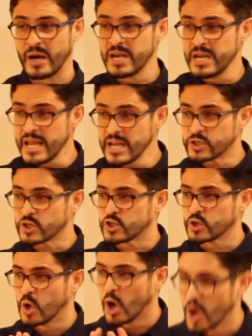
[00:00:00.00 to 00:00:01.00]
I need you
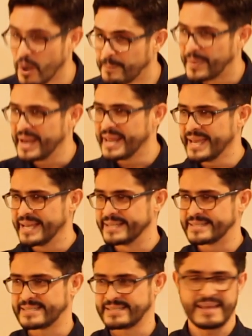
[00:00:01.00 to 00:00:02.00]
to open
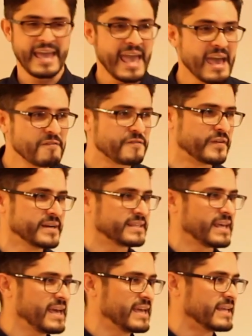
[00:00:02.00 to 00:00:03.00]
it every
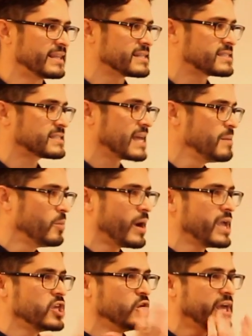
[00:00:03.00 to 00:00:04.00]
day, the same
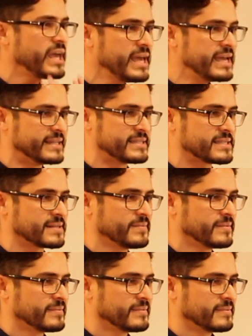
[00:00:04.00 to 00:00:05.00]
way you eat.
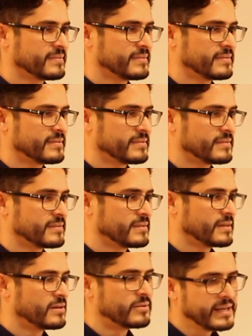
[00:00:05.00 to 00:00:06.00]

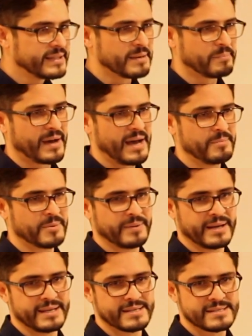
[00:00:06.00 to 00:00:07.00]
Read the Bible,
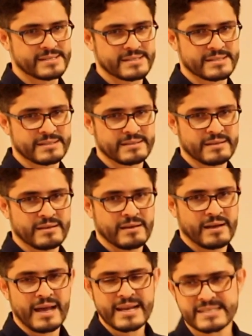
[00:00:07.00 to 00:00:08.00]
please.
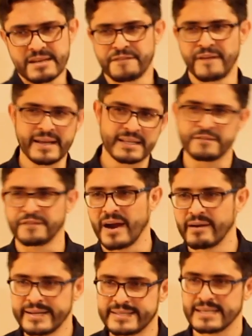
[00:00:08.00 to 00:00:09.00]
Alex, I find it
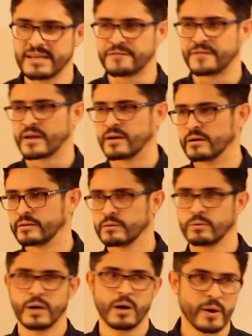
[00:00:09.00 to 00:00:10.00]
very
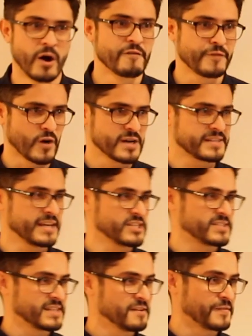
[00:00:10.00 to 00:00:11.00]
difficult. Well, of course it
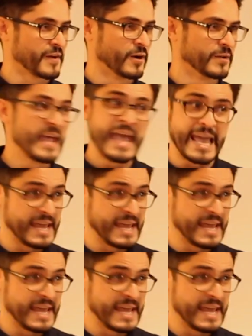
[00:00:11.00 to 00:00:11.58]
is difficult.